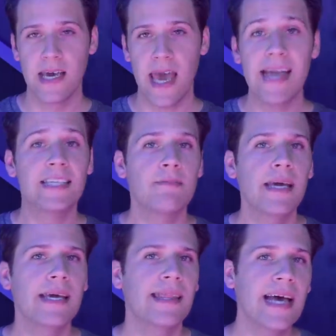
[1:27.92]
And to
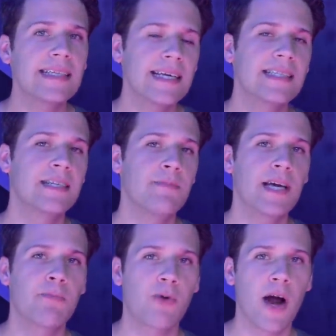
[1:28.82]
me, that tends to be
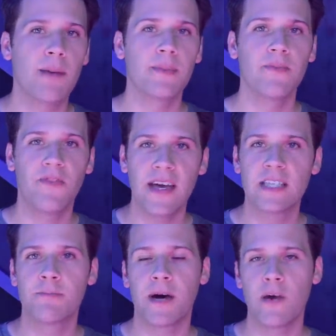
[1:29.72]
a problem
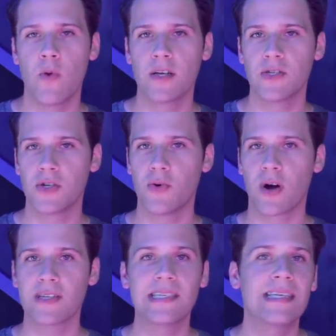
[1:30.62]
faced by ones who are
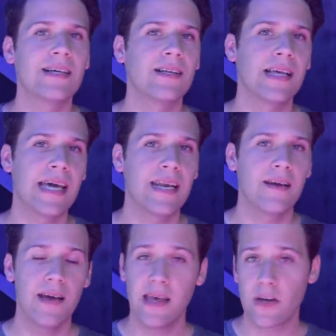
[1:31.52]
still in
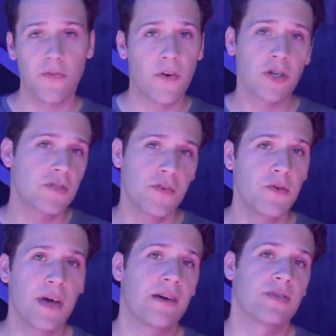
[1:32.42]
their first few
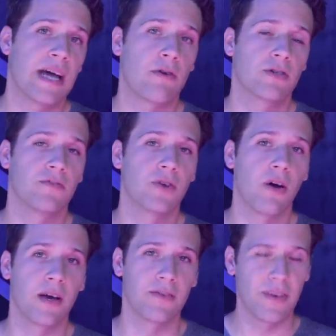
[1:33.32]
thousand hours of
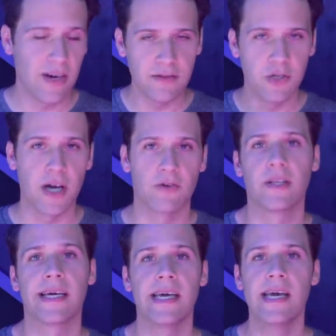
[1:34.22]
drawing, very
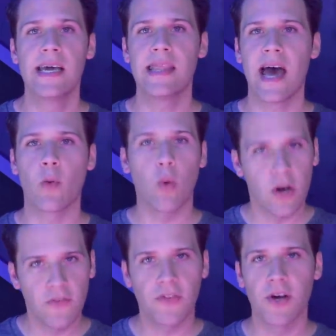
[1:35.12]
generally. That
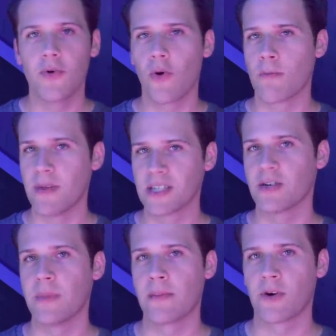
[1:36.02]
workflow or muscle
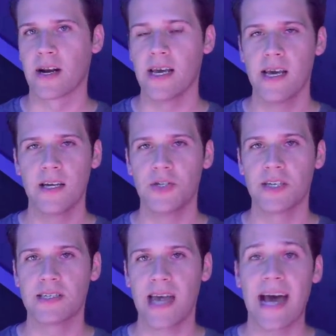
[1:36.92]
memory
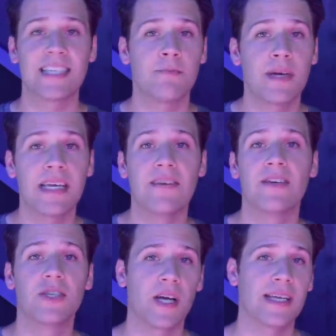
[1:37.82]
just hasn't been given a
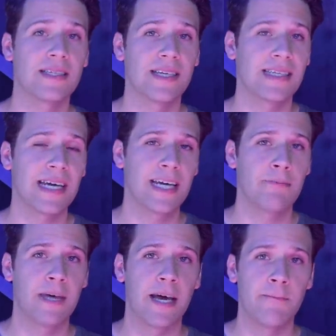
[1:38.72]
chance to tighten up yet,